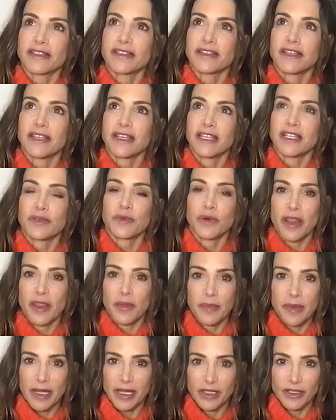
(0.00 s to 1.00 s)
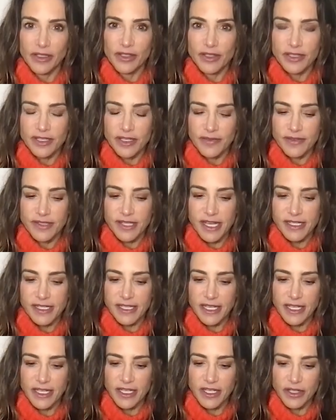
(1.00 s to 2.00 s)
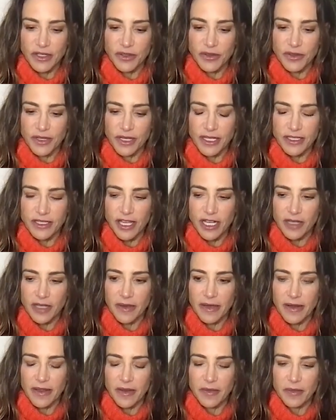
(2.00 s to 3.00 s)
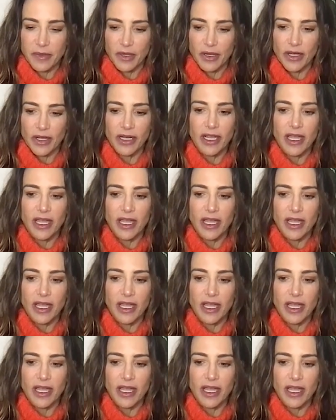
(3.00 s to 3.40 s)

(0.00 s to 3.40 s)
is one of the pillars of sex IQ that I talk about in the book.